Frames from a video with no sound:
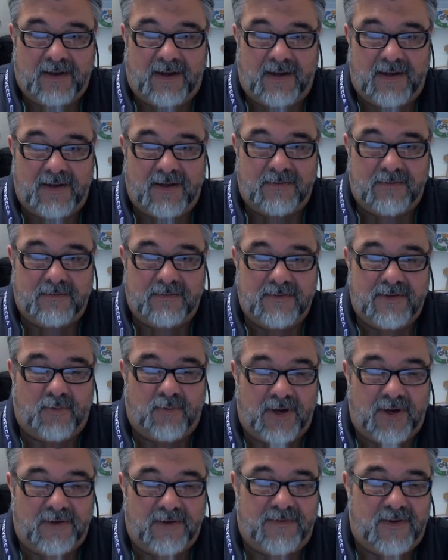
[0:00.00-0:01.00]
The
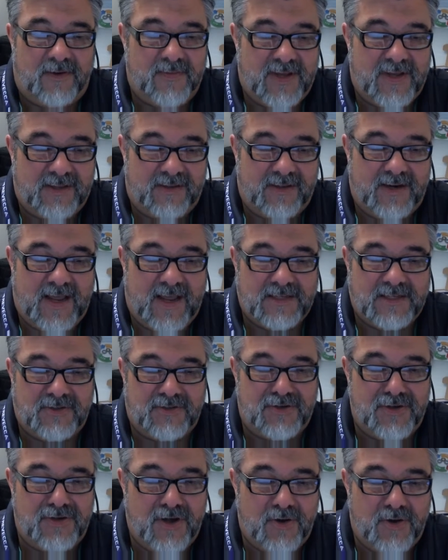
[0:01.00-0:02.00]
waterfall method
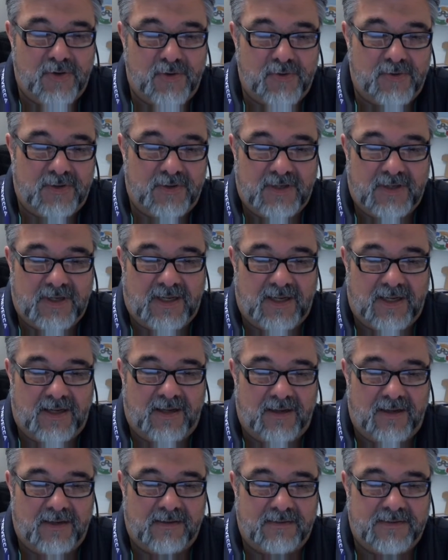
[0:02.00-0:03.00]
has
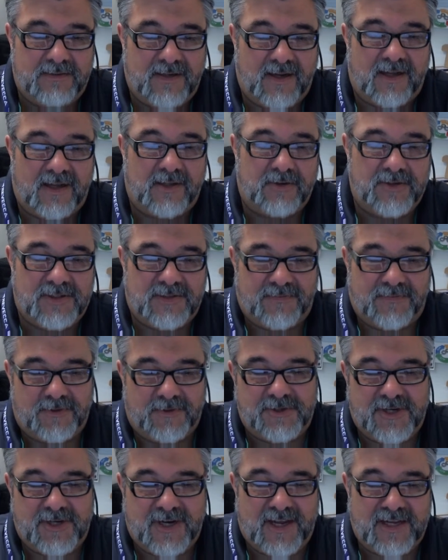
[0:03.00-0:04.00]
no tolerance for
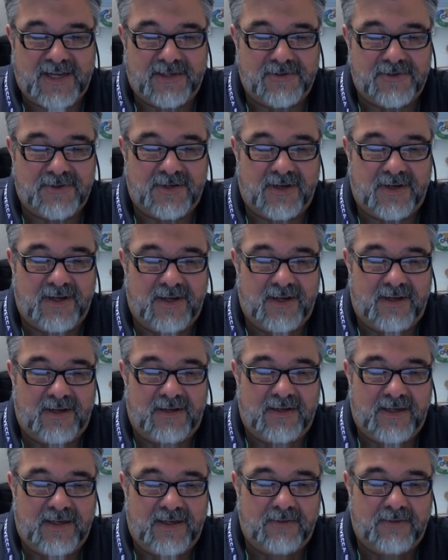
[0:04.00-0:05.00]
change
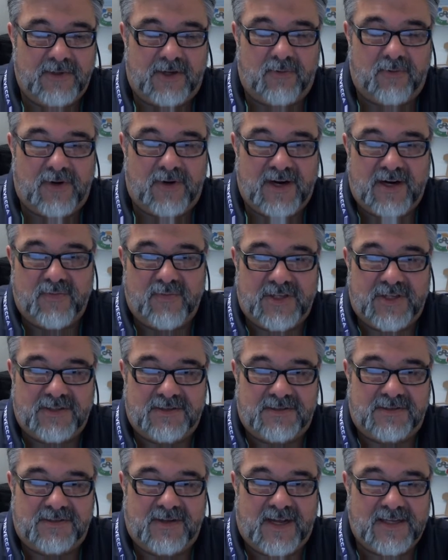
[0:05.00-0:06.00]
in
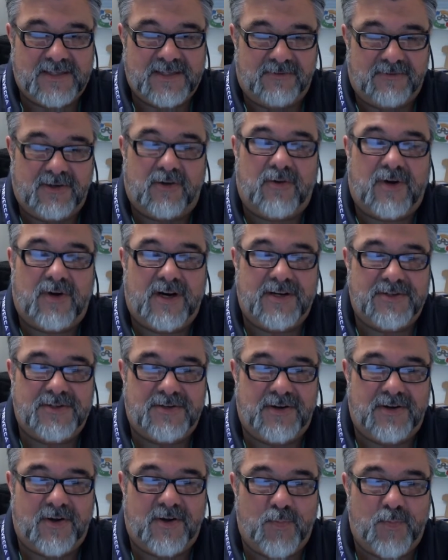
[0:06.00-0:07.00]
requirements, as it requires
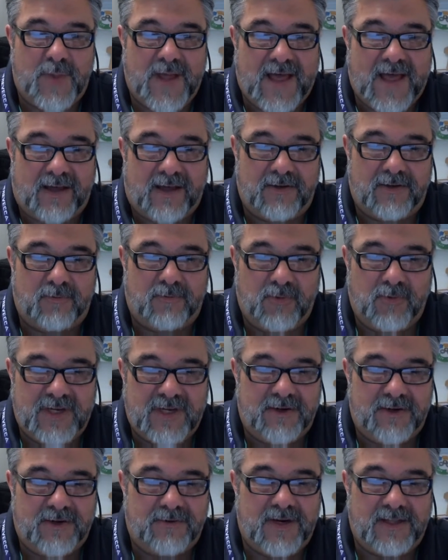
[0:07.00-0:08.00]
you to go back and
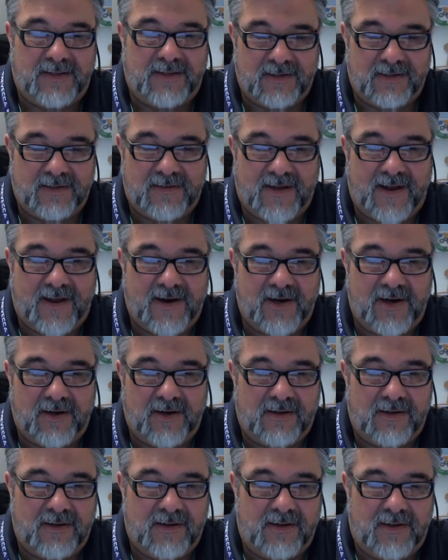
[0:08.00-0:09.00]
reiterate the
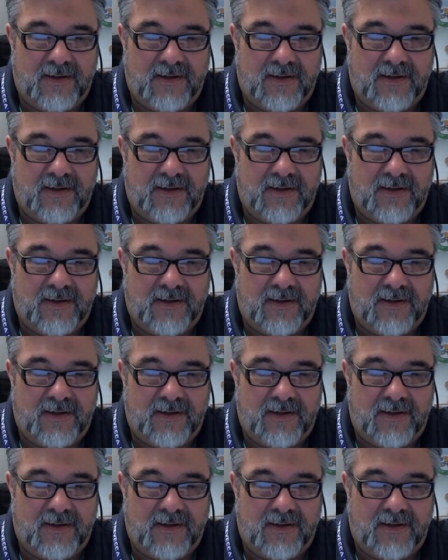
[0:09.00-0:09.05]
entire